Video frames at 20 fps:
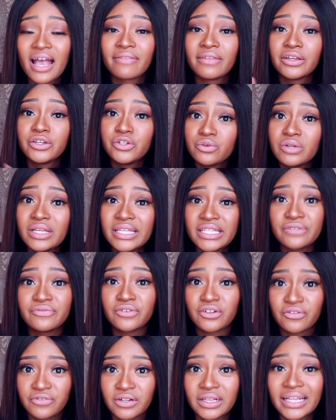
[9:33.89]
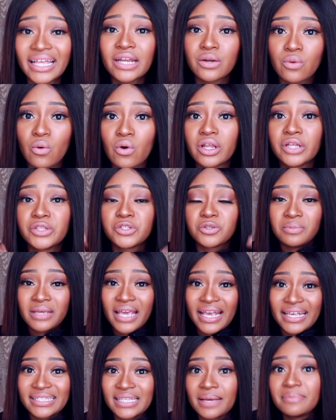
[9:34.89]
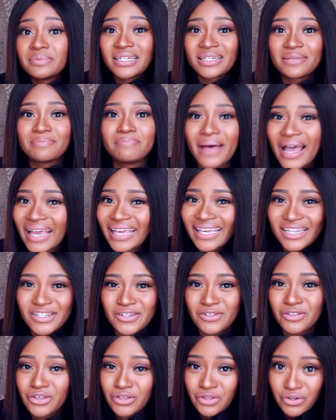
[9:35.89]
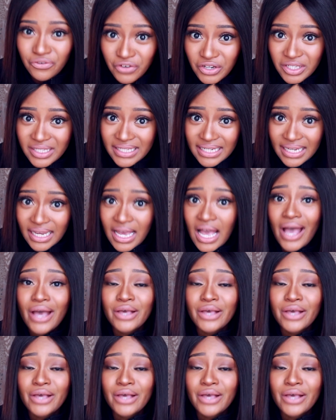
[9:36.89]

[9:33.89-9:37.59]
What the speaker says: that you need to fulfill in order to be accepted back into the university.